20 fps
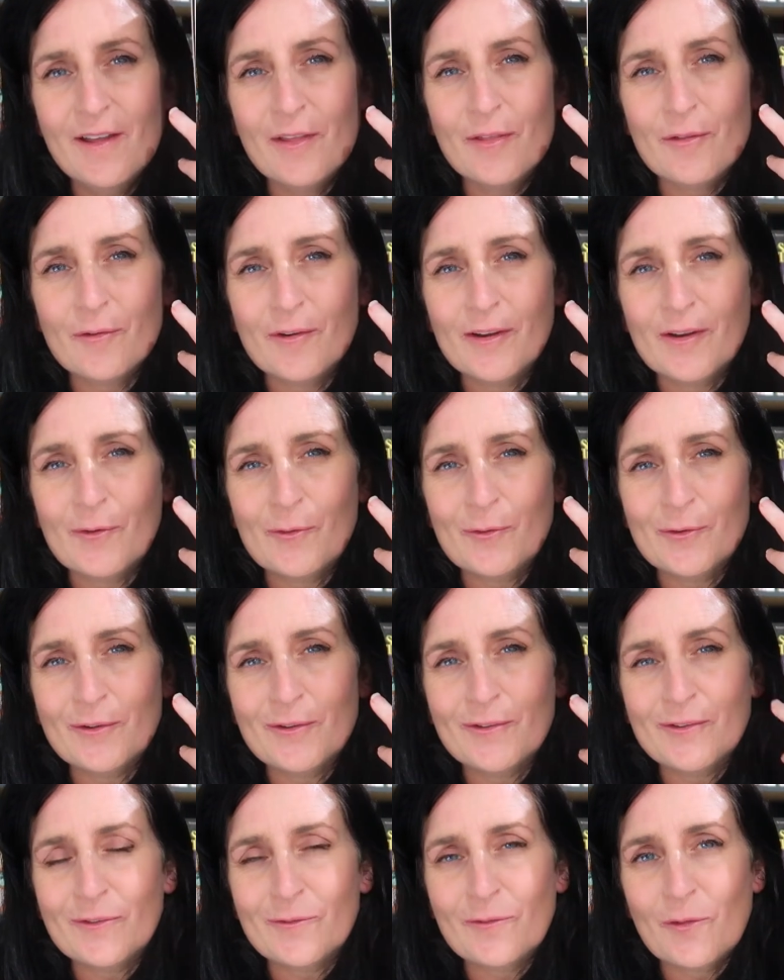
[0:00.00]
three
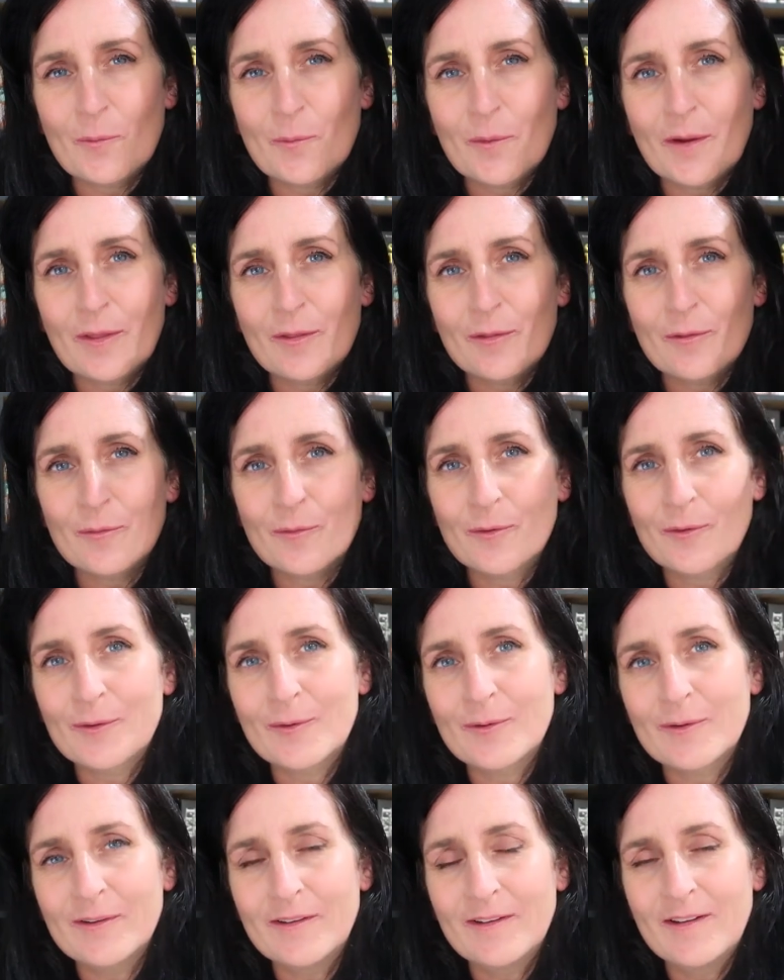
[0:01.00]
quarters of the way
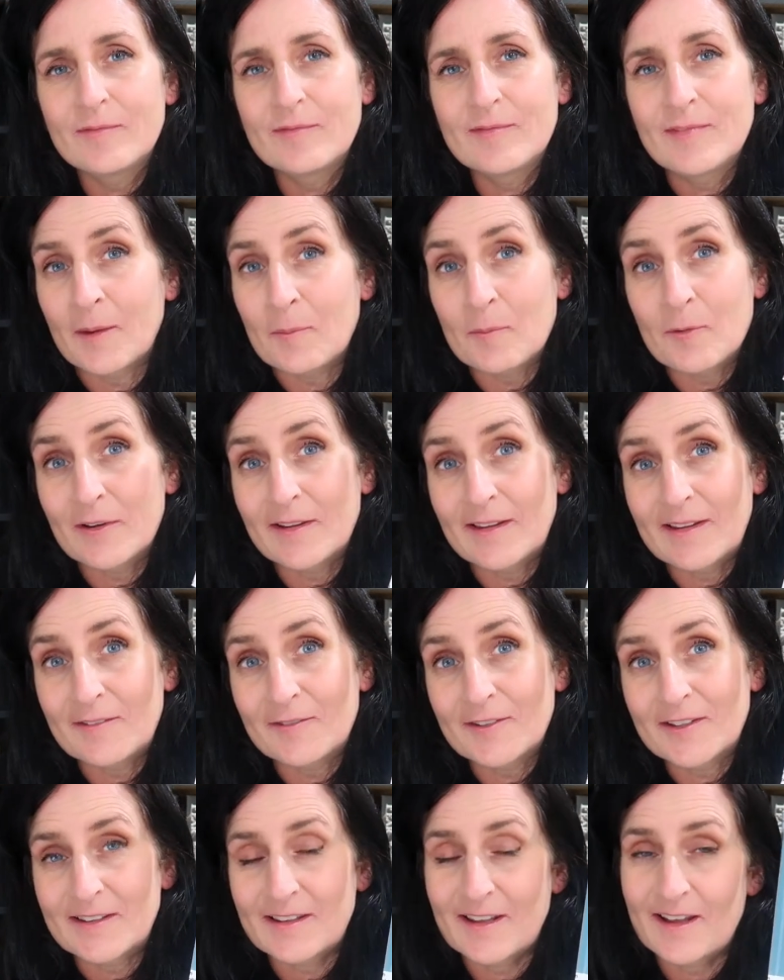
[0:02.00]
through number
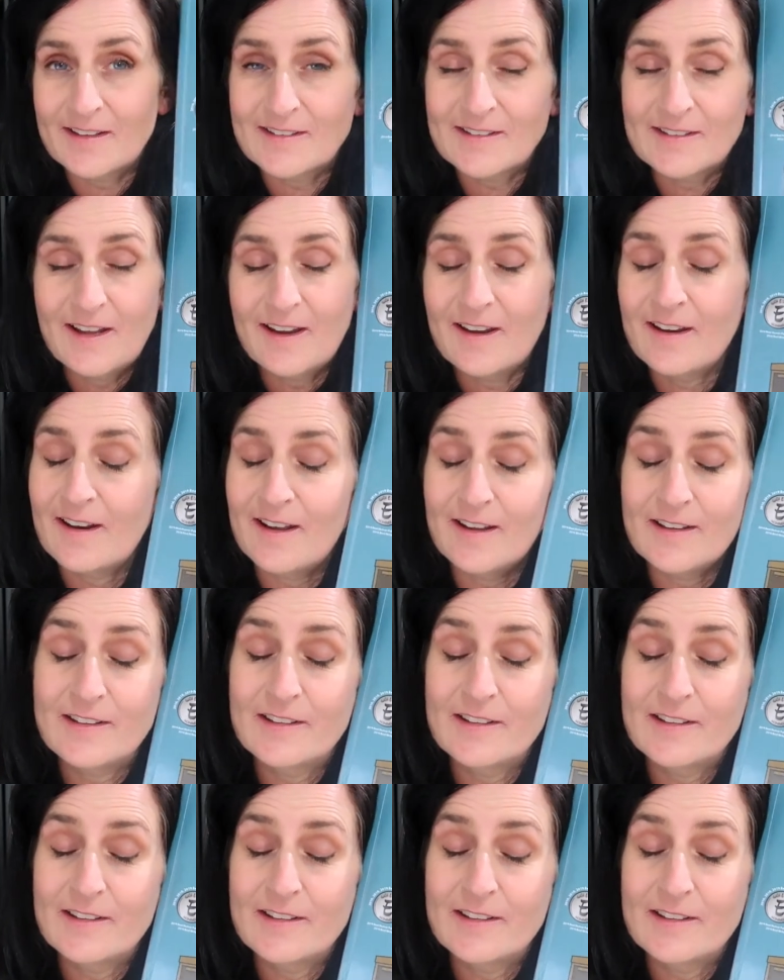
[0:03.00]
11 last night.